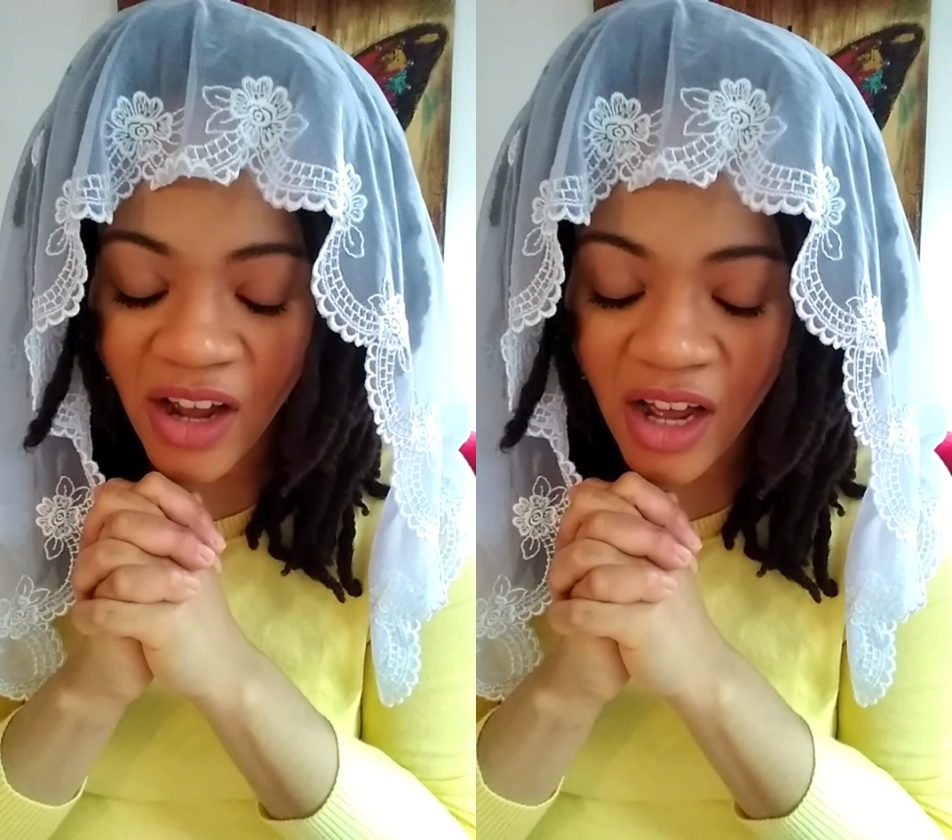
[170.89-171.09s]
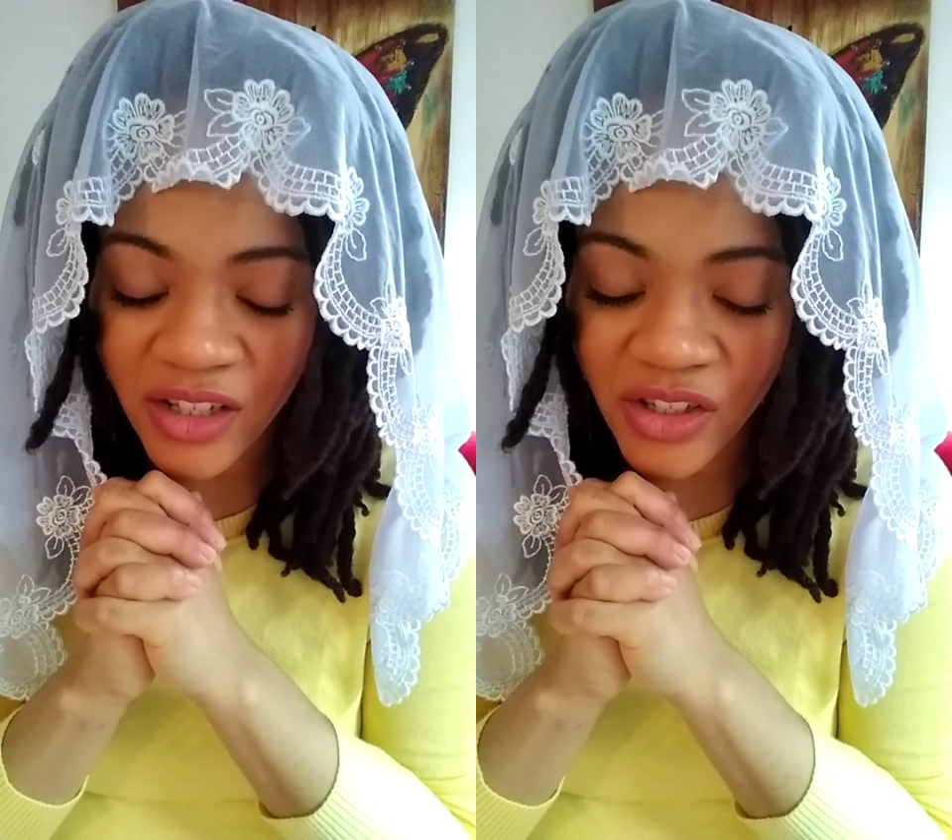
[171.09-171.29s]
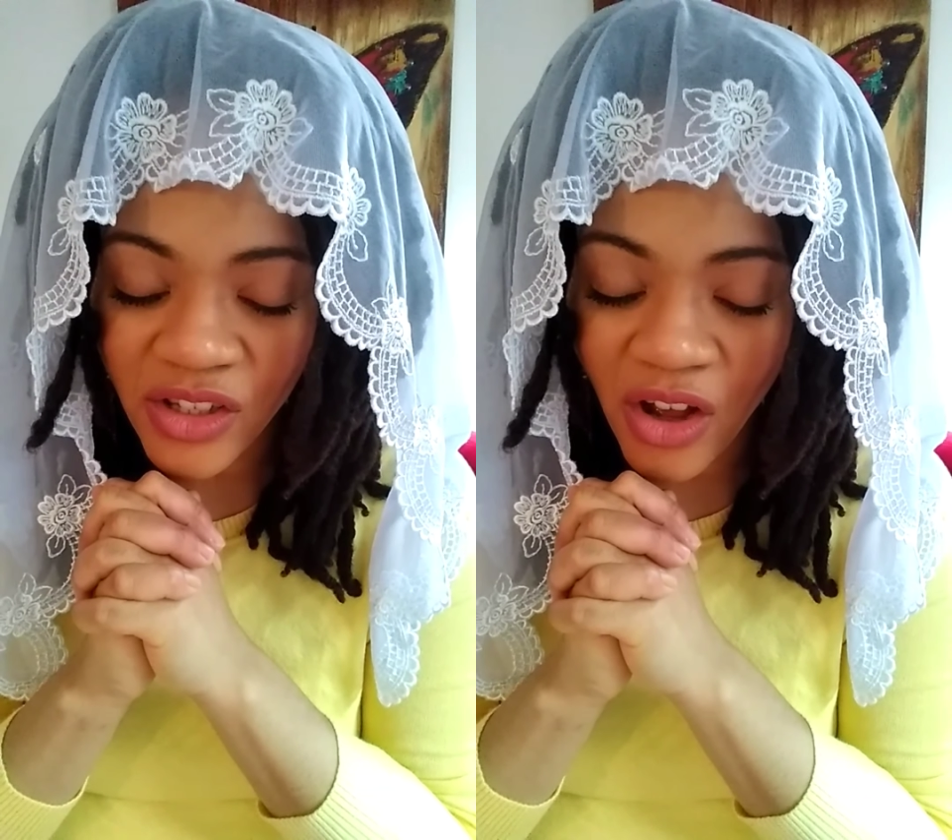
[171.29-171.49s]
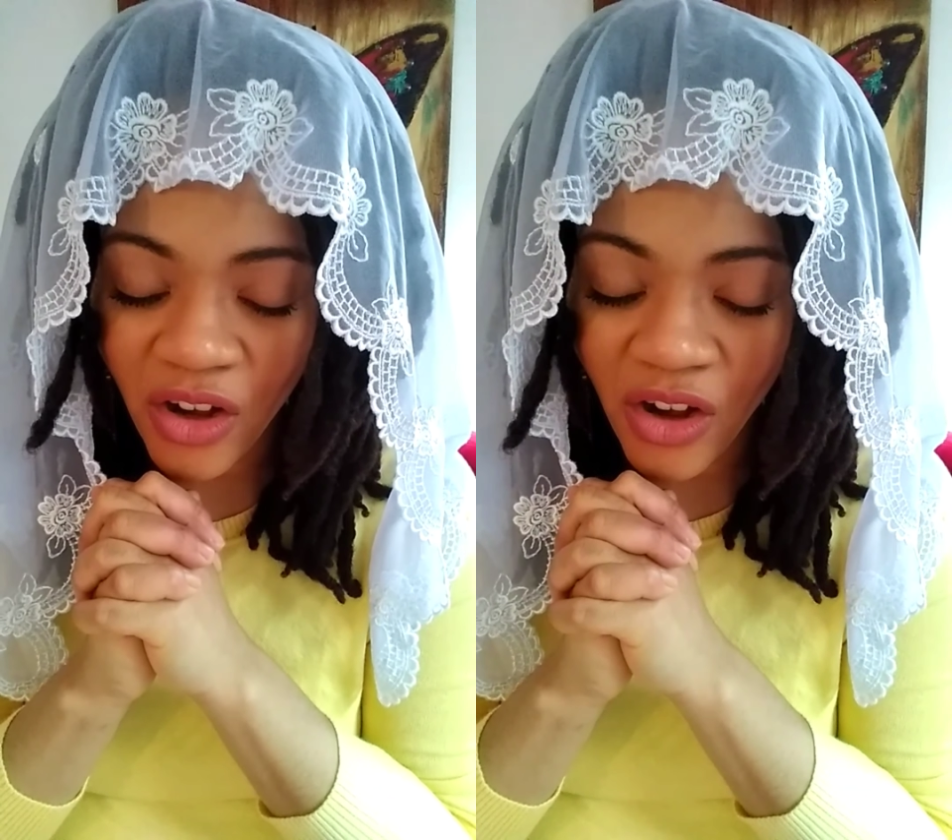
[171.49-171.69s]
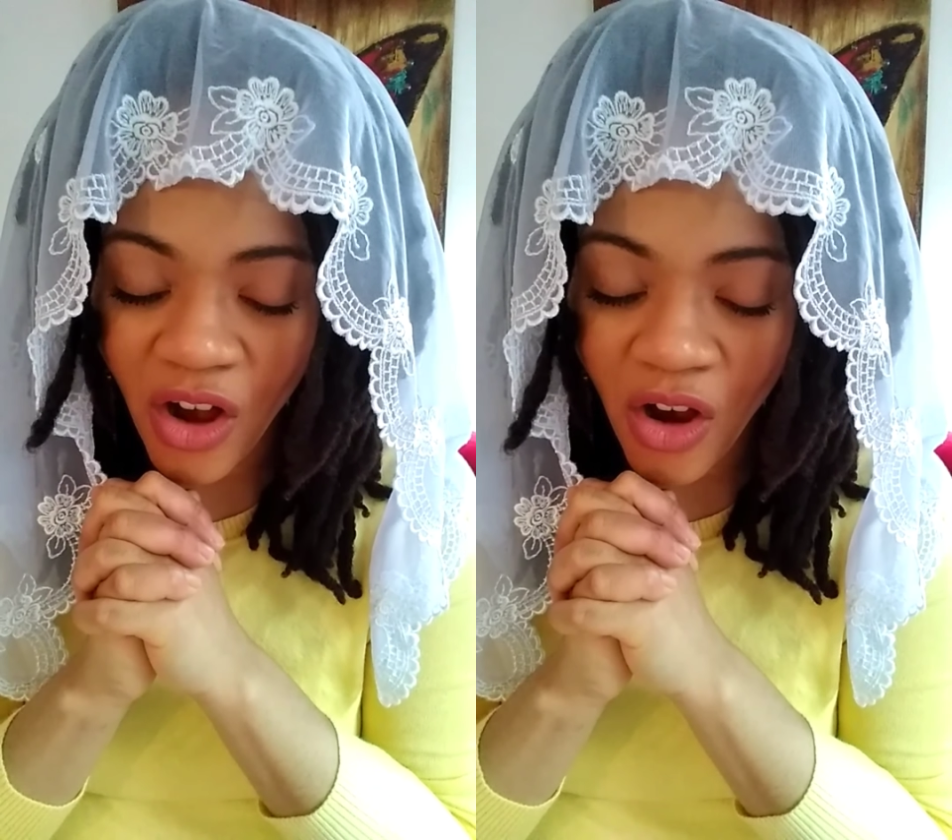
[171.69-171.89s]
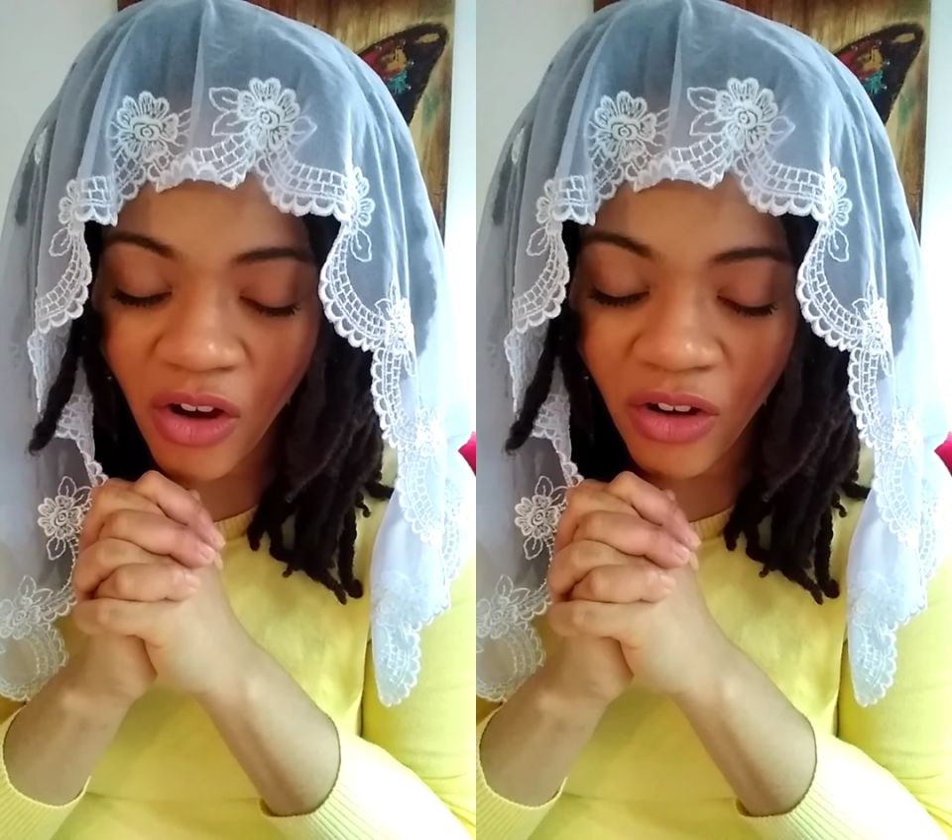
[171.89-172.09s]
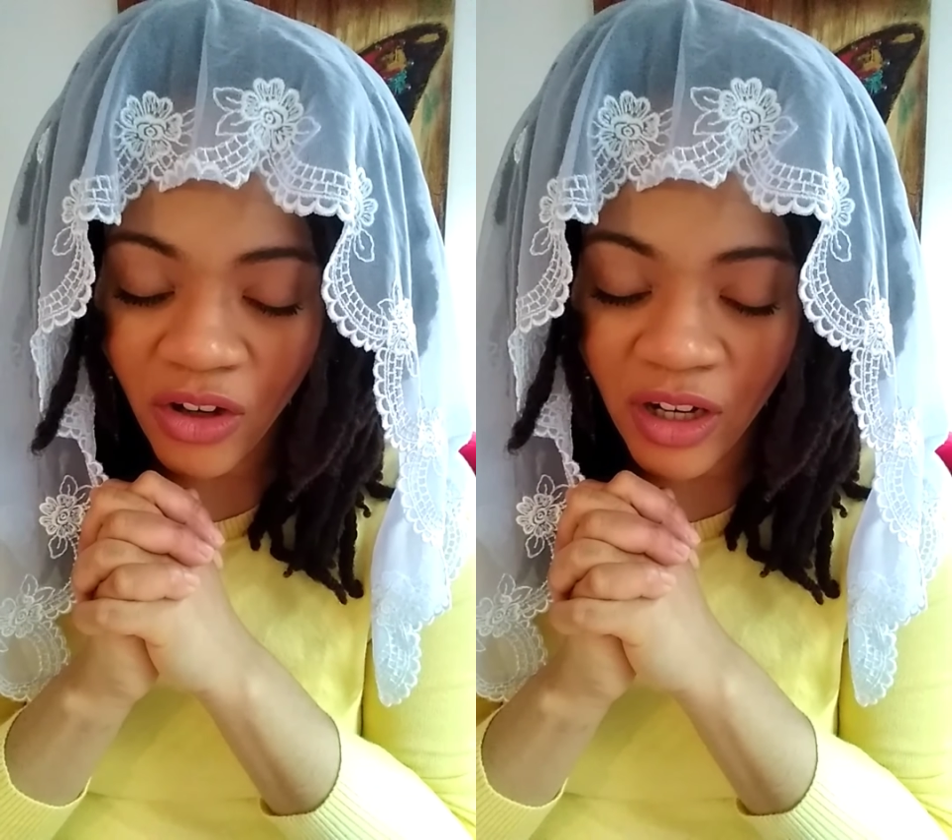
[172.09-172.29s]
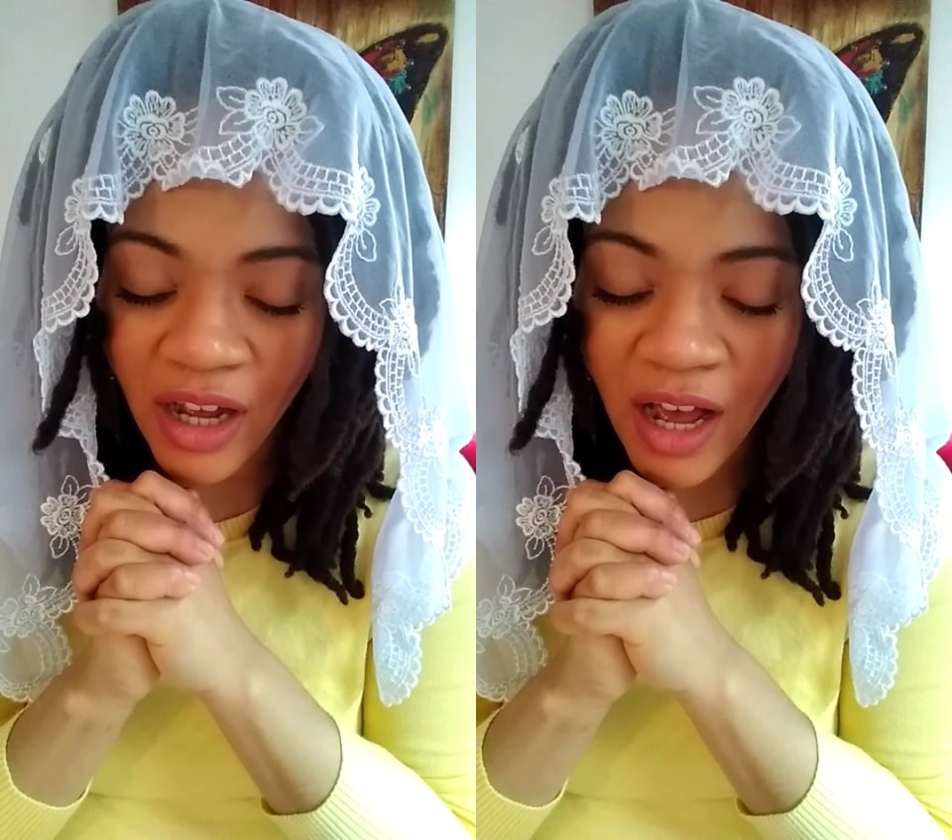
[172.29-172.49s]
Ansong
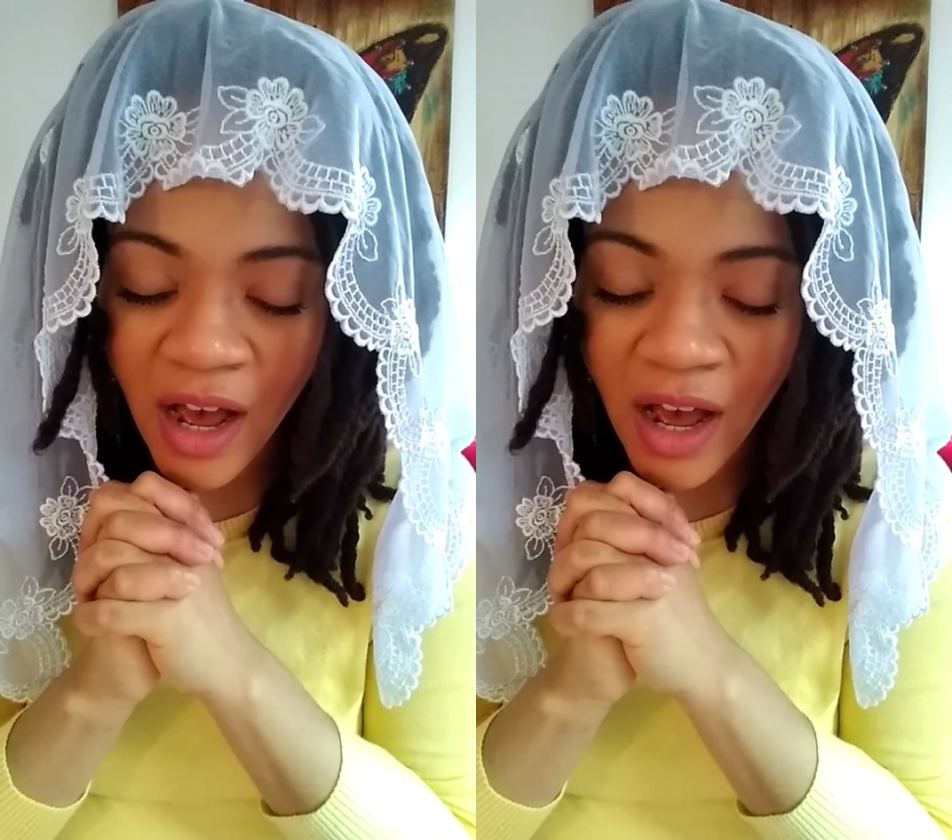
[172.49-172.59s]
Hong,